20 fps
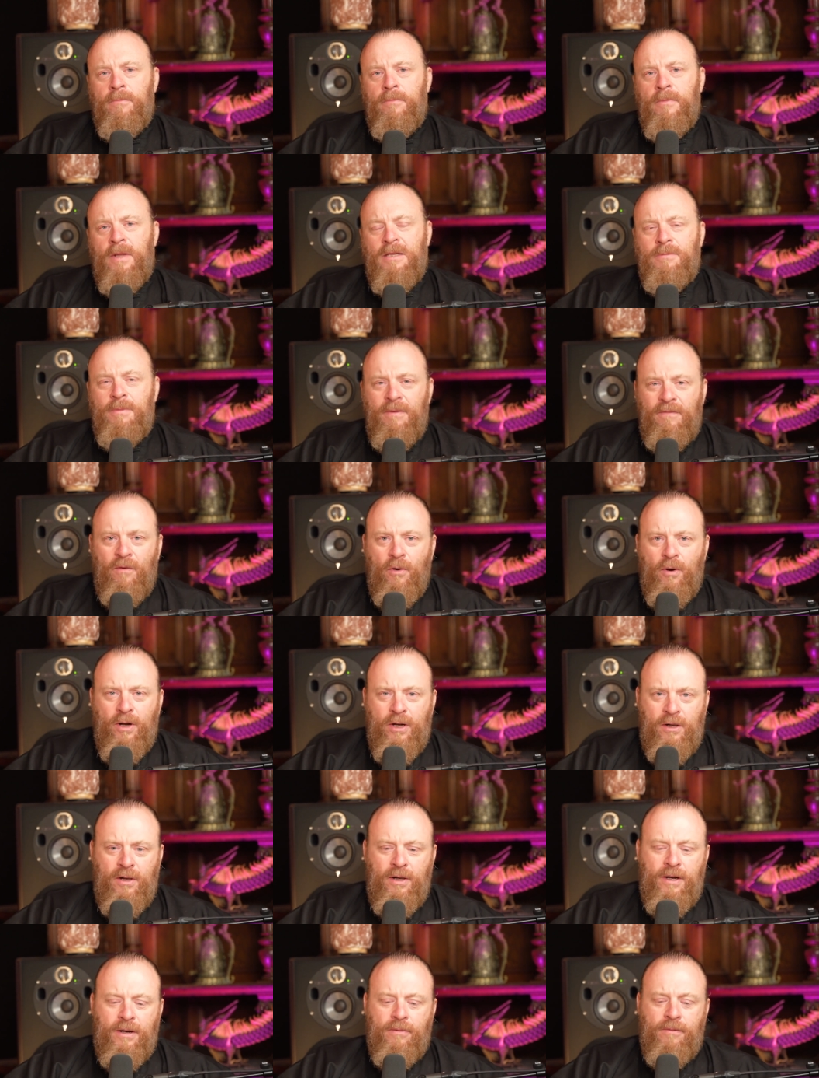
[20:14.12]
Let's be very
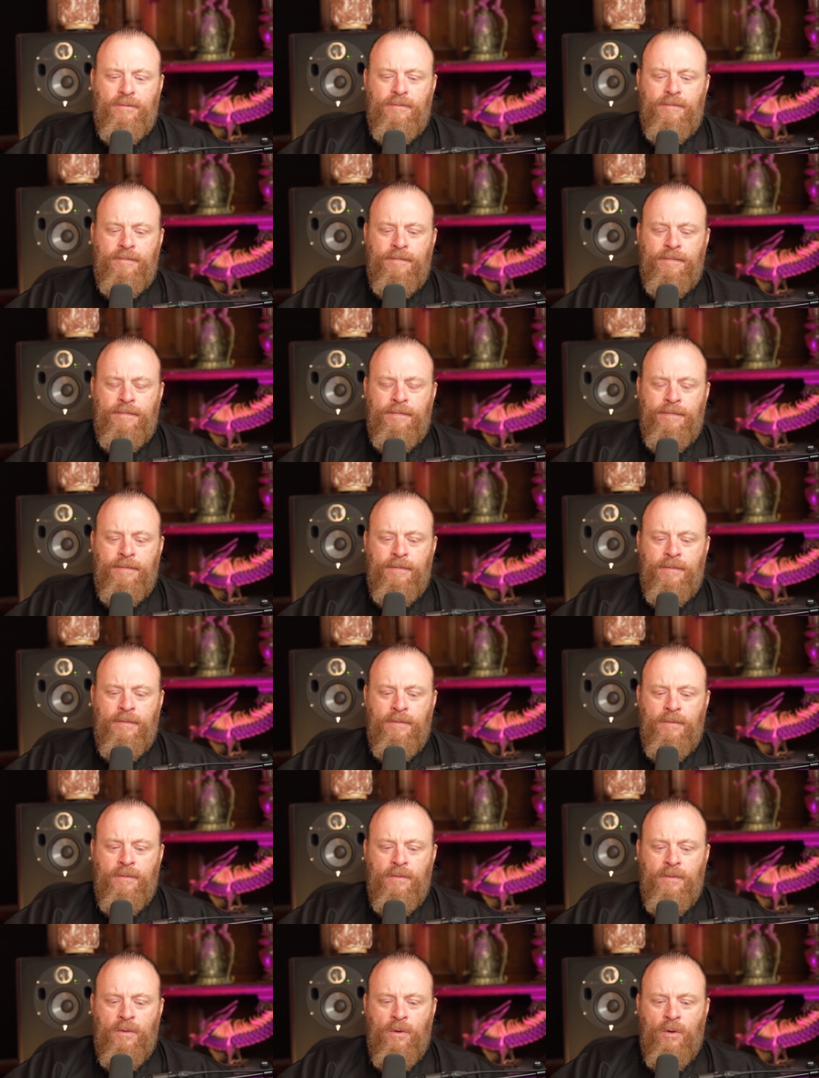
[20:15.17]
clear.
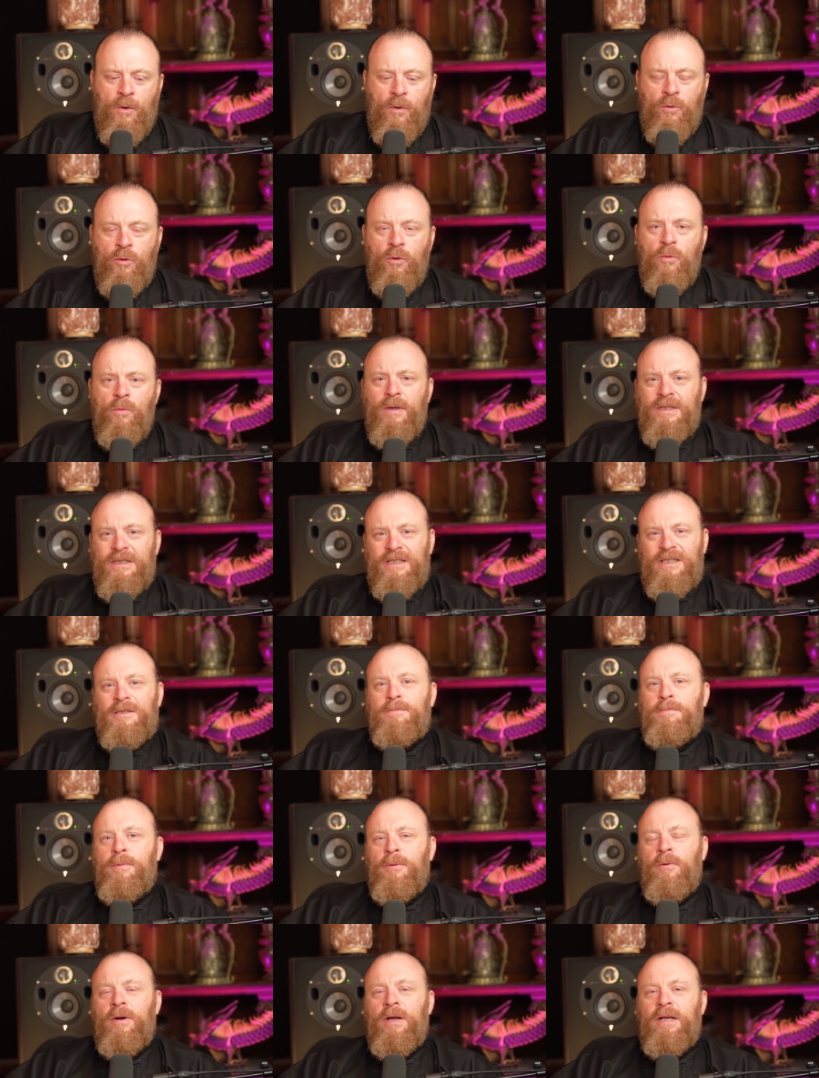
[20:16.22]
You
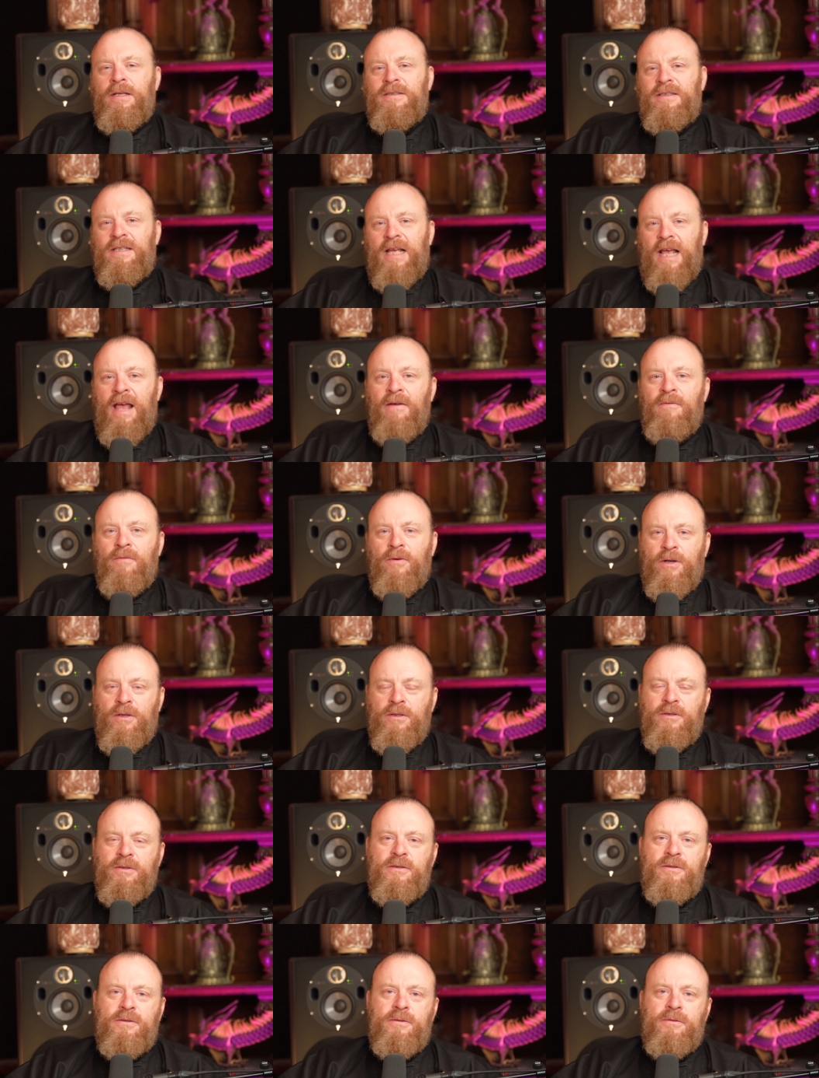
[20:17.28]
experienced
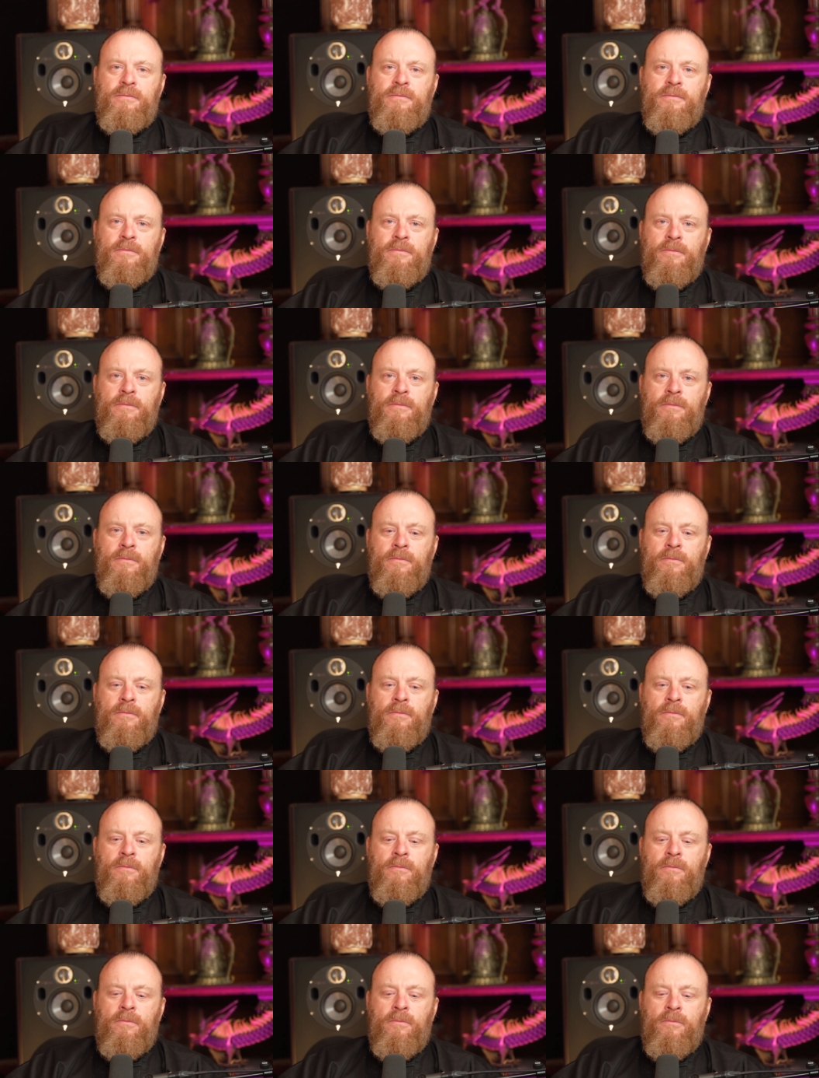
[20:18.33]
evidence
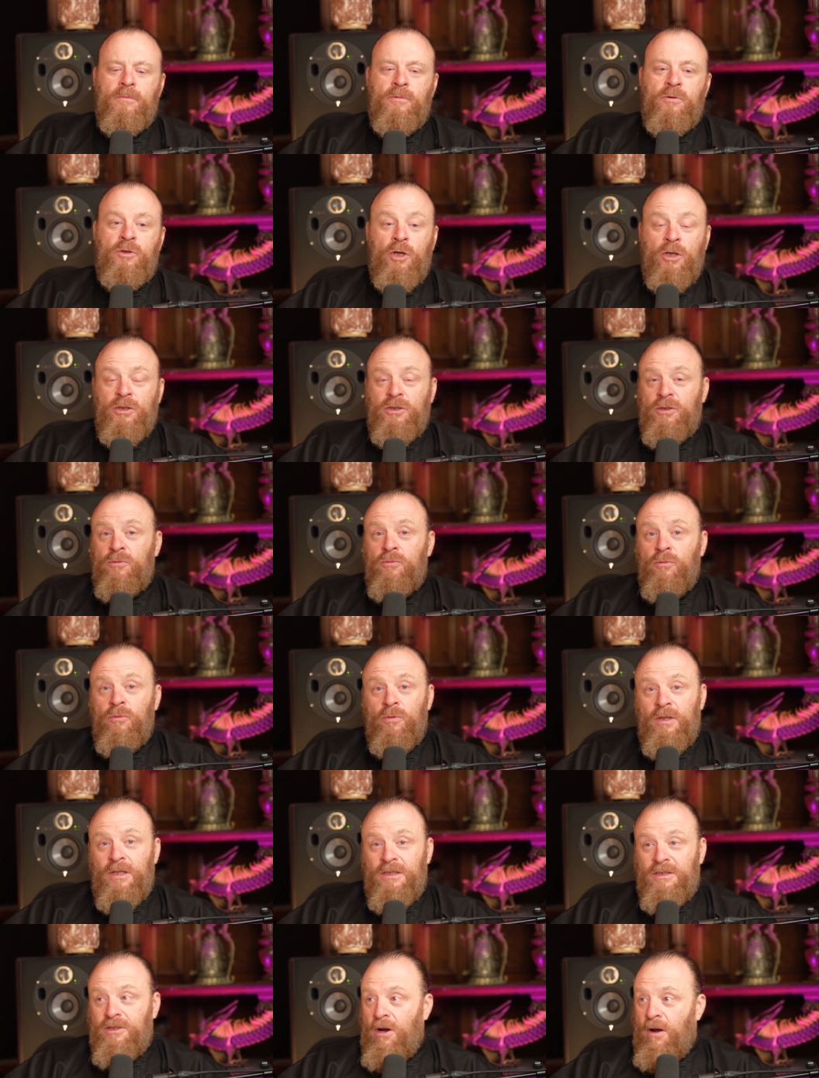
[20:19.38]
just through
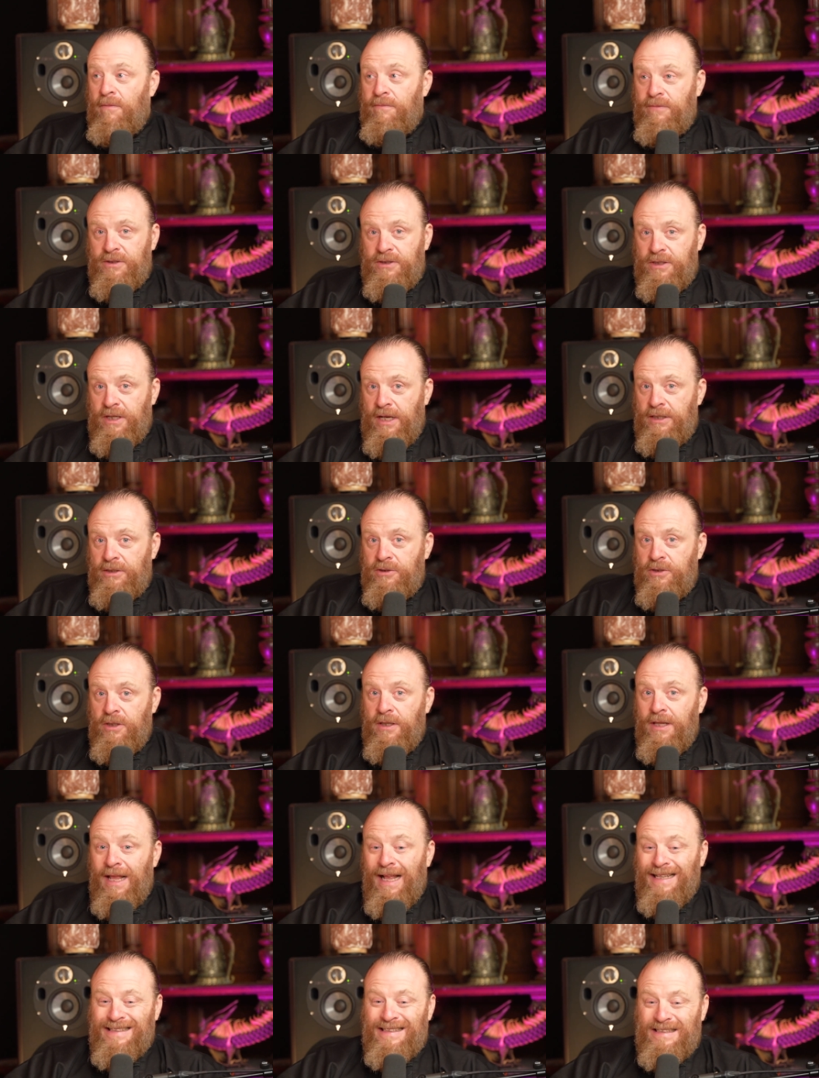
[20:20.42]
this conversation
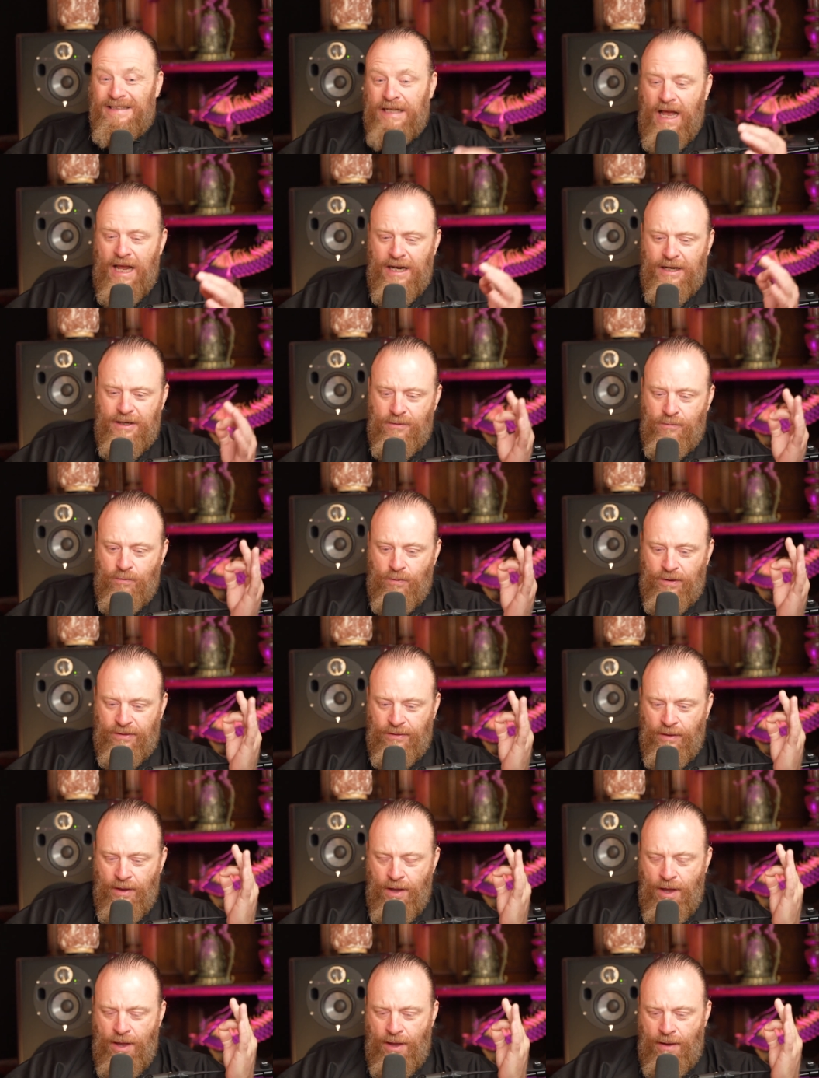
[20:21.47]
that started with
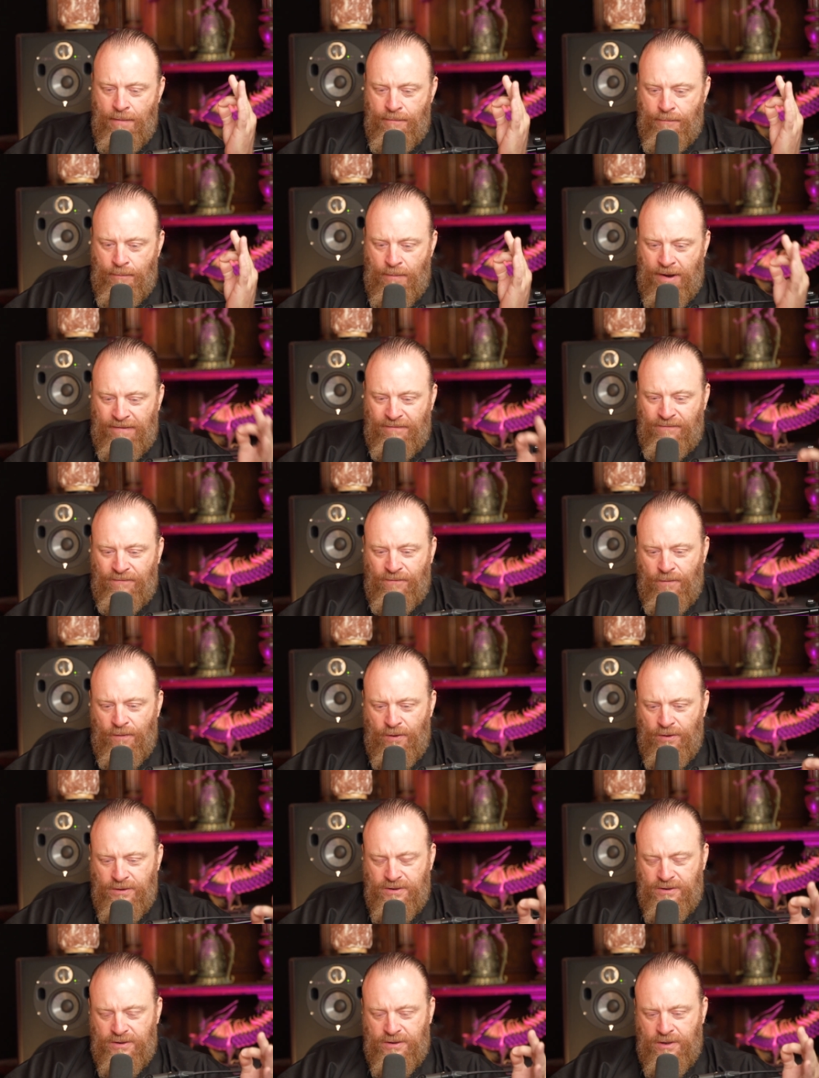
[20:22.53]
my
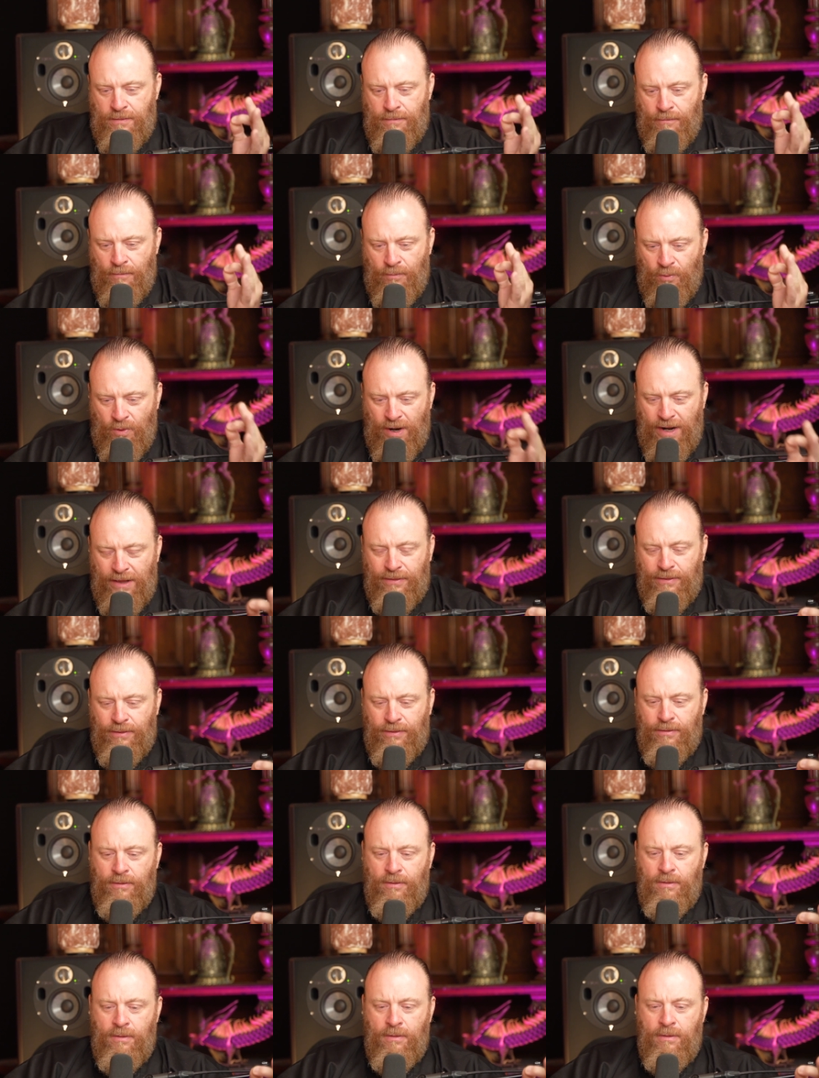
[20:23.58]
first breath